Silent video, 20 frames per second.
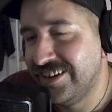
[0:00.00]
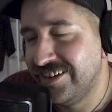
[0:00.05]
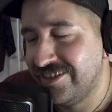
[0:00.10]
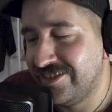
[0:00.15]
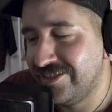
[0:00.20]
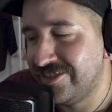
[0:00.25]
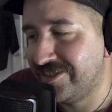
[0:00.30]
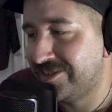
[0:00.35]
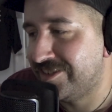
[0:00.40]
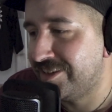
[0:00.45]

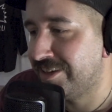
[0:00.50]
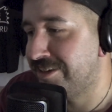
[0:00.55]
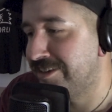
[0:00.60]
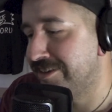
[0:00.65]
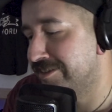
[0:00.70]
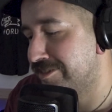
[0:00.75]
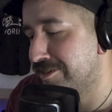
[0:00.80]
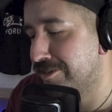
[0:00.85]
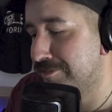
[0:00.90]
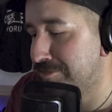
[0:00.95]
Just
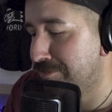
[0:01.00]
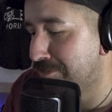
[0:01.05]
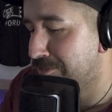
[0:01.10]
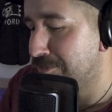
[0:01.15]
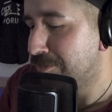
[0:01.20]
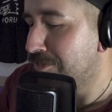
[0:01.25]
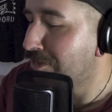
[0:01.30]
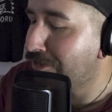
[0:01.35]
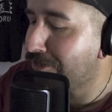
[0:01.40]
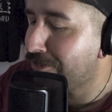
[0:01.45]
sink yourself
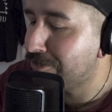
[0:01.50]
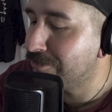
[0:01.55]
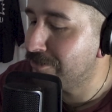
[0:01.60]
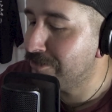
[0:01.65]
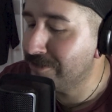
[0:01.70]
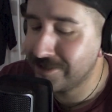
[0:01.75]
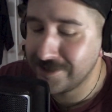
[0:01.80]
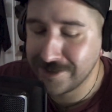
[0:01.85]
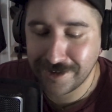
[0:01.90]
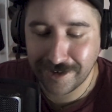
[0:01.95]
into a
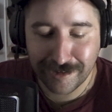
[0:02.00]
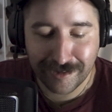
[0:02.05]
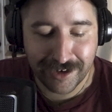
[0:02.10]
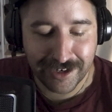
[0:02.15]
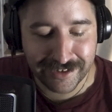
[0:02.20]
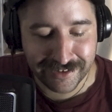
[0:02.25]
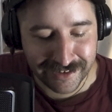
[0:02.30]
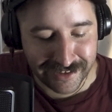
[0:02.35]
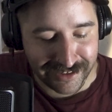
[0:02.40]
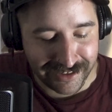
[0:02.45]
hole to go
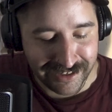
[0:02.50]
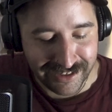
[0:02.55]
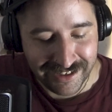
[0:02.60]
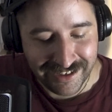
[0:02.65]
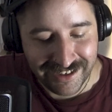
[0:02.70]
racing.